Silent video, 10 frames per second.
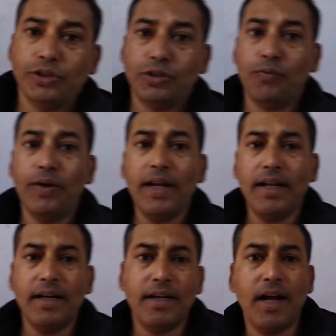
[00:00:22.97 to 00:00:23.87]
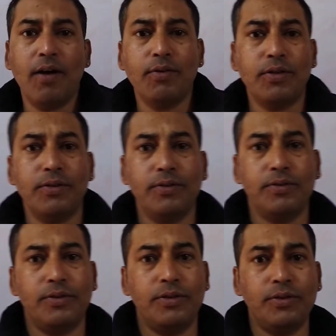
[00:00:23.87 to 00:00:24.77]
So we'll learn how
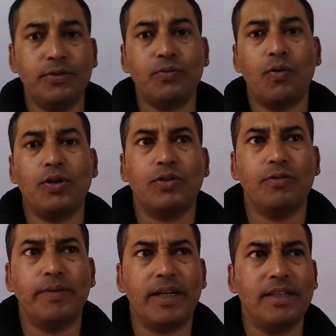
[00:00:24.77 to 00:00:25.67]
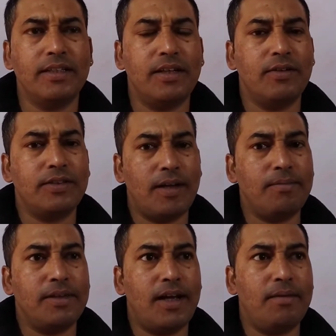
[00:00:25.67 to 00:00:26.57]
to use 1-2 because, you know,
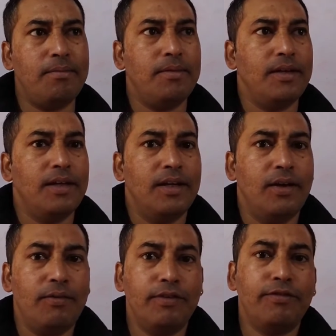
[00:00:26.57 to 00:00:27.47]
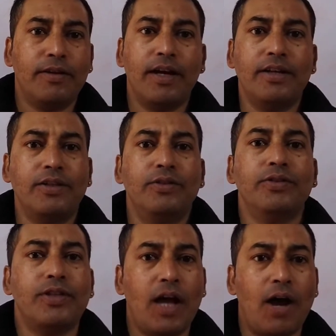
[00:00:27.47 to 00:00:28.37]
sometimes we forget to
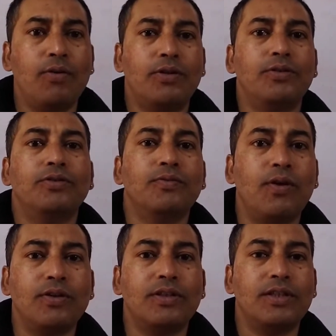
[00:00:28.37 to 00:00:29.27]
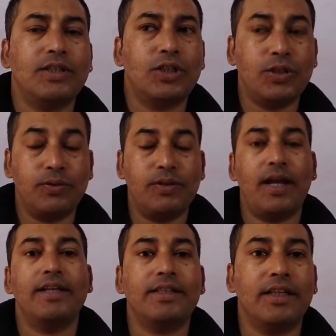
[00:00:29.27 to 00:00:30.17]
use how to use 1-2
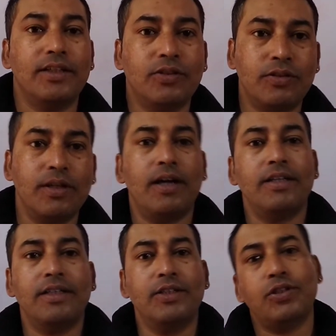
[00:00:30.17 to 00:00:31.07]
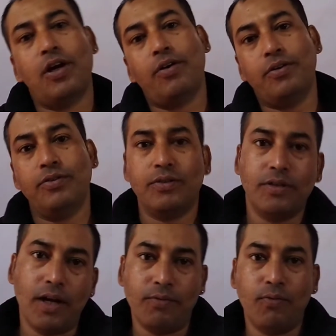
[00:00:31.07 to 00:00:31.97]
nicely. So today I'll teach you how to use
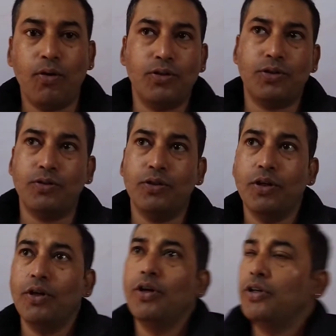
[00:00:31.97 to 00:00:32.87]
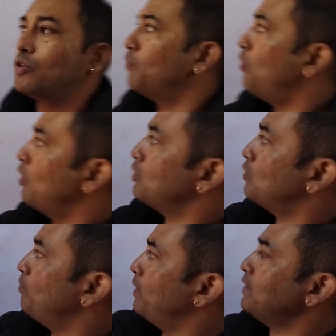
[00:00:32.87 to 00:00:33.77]
1-2. So
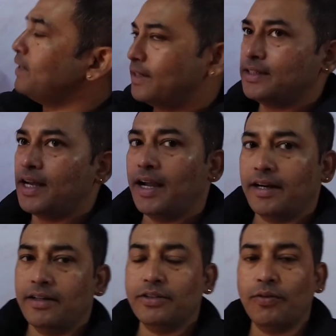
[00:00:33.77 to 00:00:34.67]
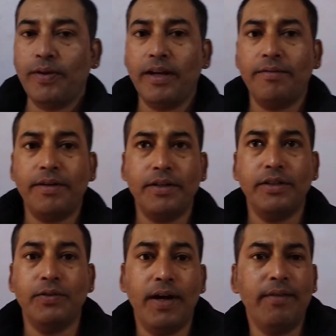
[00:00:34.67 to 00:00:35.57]
1-2 means desire. So whenever
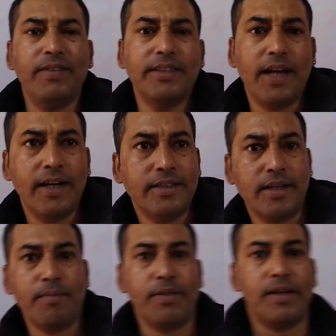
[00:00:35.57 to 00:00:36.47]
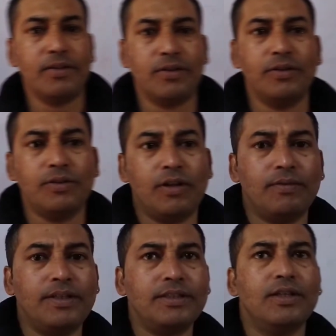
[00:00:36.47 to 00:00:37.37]
you have desired something, so you
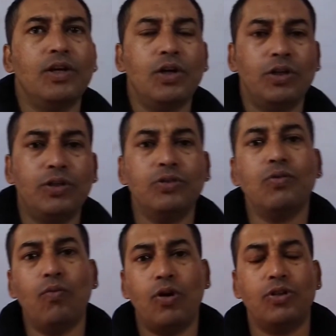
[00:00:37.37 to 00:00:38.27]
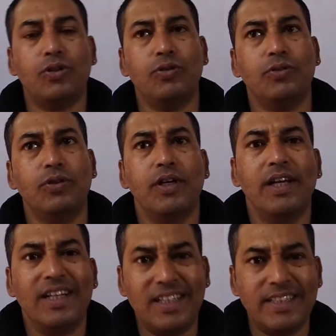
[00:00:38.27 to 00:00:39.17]
always use
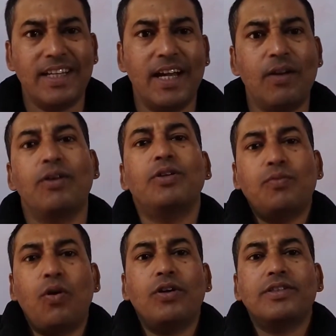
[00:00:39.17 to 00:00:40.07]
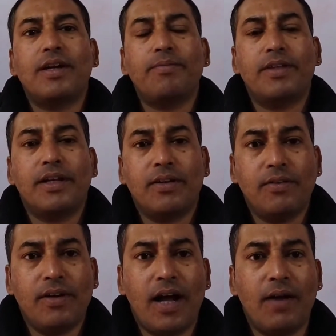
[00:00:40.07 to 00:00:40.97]
1-2. Desire, or you want something, you
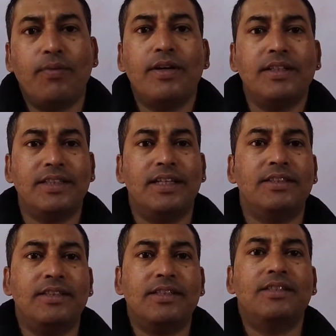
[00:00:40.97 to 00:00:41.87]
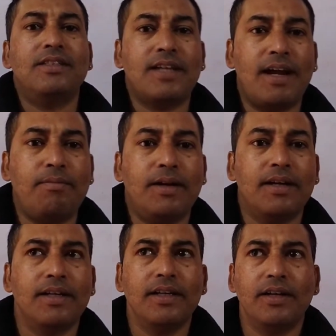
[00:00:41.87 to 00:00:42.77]
know. I wouldn't say just desire,
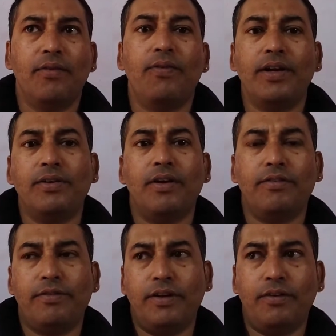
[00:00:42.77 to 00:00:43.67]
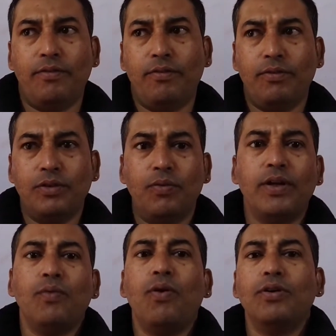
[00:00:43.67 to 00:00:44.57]
but when you are, you know,
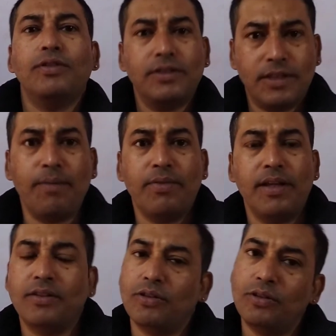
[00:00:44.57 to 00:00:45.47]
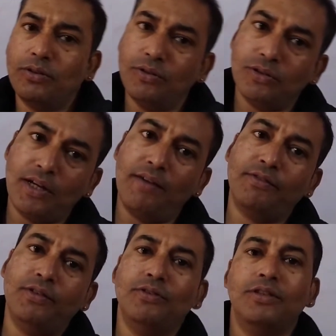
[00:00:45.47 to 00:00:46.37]
when you want something, so you use,
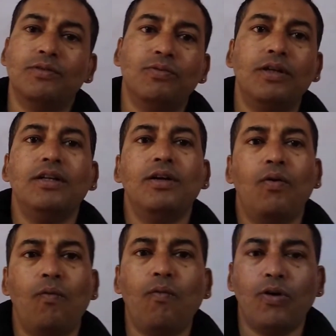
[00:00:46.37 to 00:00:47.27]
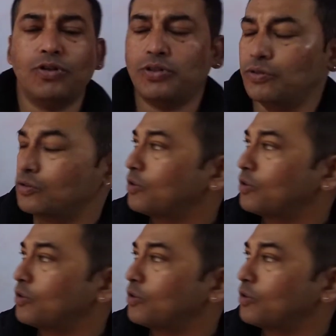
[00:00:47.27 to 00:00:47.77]
have to use this word 1-2.